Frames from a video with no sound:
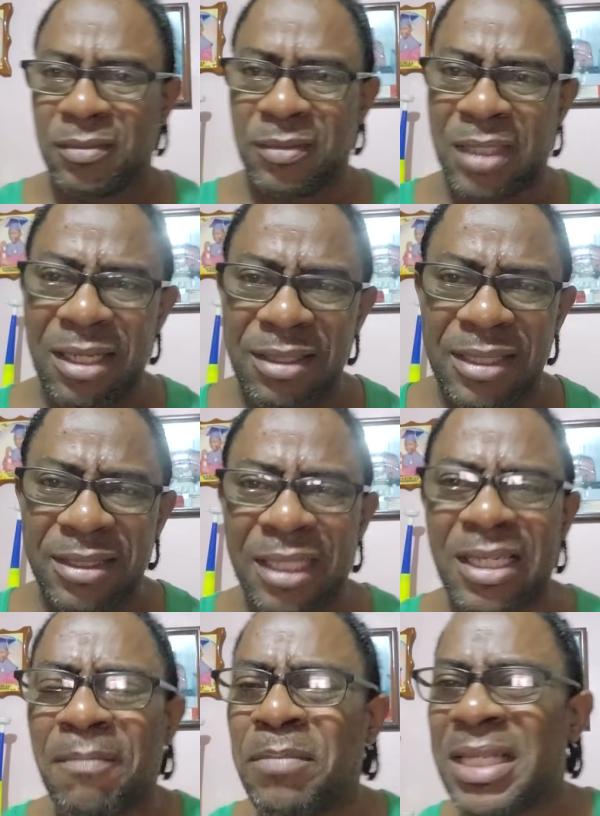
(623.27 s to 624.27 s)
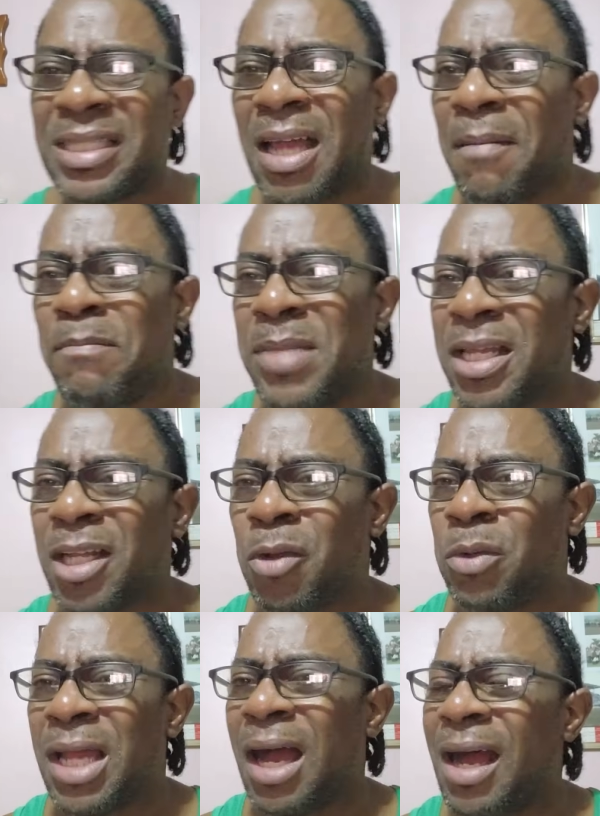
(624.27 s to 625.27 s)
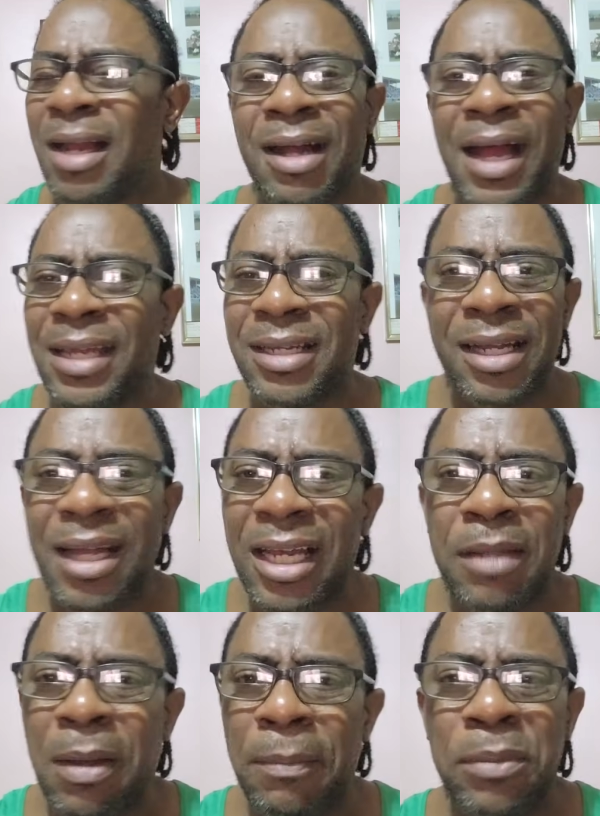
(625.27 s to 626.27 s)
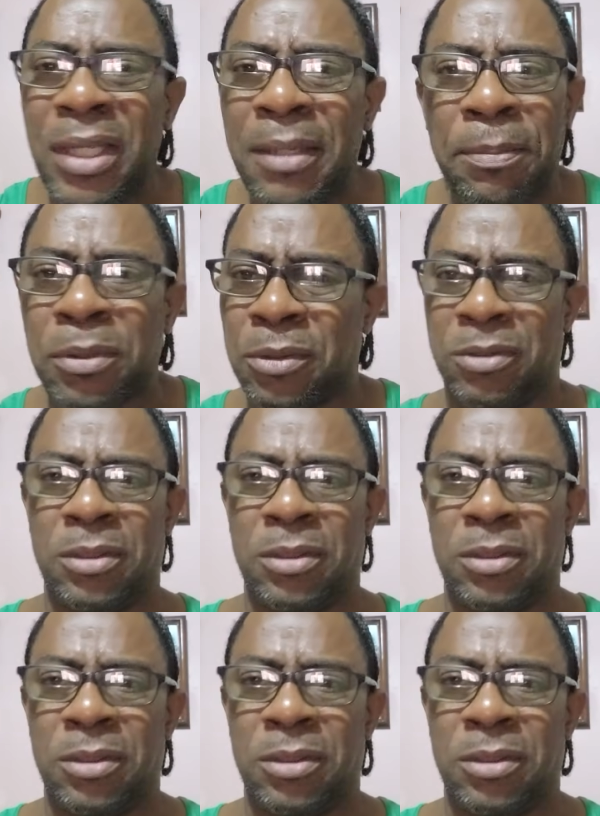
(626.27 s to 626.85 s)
You understand? I mix and mingle with all kind of caliber people.